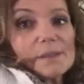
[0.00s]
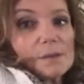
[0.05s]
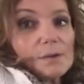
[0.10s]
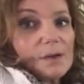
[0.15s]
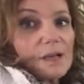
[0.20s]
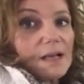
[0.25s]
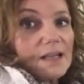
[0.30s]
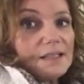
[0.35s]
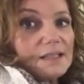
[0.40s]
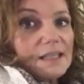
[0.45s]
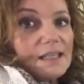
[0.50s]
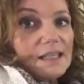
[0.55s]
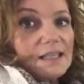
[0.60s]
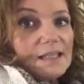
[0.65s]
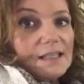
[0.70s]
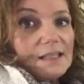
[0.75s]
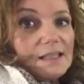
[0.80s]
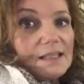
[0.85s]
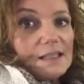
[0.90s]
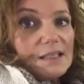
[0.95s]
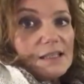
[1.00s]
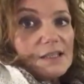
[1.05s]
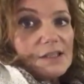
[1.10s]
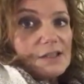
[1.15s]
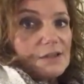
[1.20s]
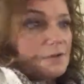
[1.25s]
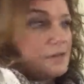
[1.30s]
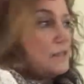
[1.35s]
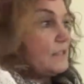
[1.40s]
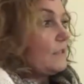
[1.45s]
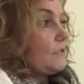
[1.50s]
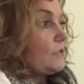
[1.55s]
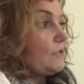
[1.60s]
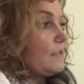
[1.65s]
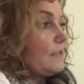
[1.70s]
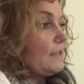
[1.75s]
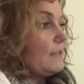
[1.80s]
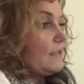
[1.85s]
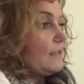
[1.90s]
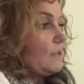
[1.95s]
blowgun kit. So
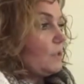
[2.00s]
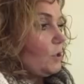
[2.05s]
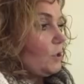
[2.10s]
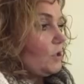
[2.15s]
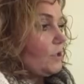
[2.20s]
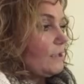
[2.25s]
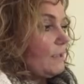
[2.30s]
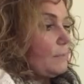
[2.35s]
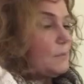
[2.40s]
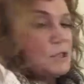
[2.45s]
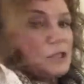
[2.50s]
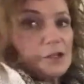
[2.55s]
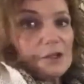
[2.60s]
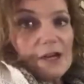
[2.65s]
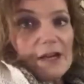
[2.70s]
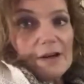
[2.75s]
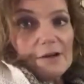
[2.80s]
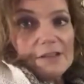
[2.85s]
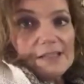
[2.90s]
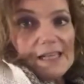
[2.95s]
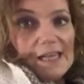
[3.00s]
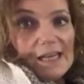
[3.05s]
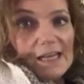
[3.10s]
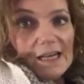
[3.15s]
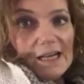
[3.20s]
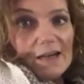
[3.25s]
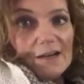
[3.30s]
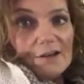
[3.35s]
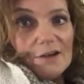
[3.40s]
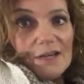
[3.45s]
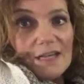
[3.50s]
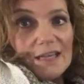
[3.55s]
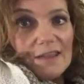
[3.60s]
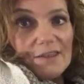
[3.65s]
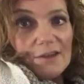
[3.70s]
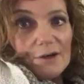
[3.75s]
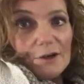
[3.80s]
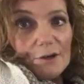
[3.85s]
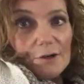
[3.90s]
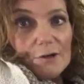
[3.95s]
essentially this hooks up to your air tank
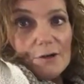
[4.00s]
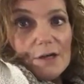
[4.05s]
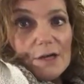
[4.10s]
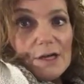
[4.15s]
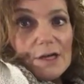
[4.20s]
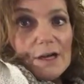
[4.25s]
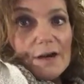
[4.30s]
underneath your